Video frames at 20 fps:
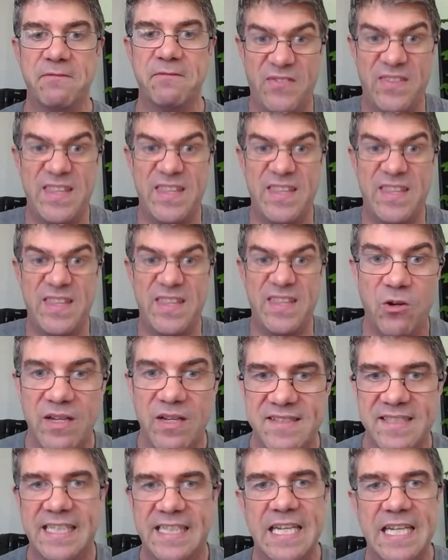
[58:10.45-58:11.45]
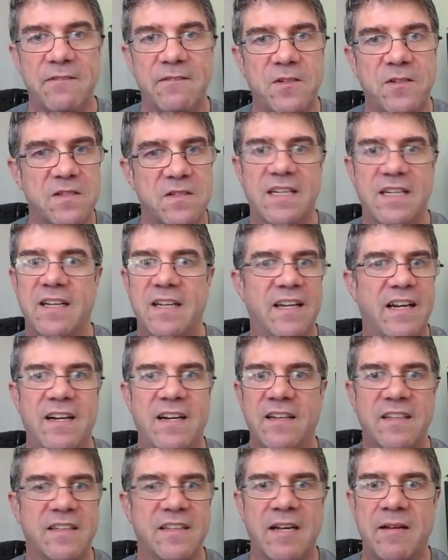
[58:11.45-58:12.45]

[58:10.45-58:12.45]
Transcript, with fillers: this out as a gift, because I, I,